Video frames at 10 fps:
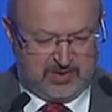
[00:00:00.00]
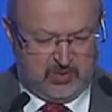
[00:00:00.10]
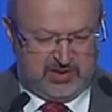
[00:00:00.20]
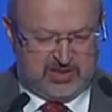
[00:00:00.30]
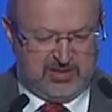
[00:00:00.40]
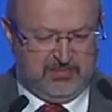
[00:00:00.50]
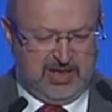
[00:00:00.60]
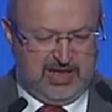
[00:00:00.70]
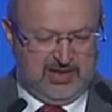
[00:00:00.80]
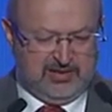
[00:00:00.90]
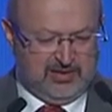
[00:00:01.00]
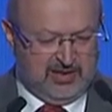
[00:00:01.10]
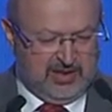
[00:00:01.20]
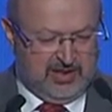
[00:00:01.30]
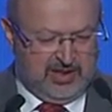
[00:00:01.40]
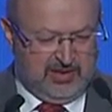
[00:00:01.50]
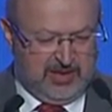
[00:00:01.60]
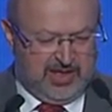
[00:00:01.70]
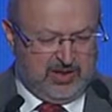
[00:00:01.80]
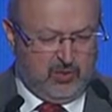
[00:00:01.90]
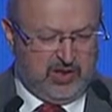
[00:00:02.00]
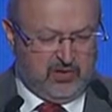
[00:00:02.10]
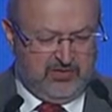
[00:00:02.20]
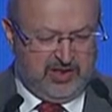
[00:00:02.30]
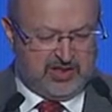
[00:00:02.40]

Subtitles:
With this in mind, in May I will convene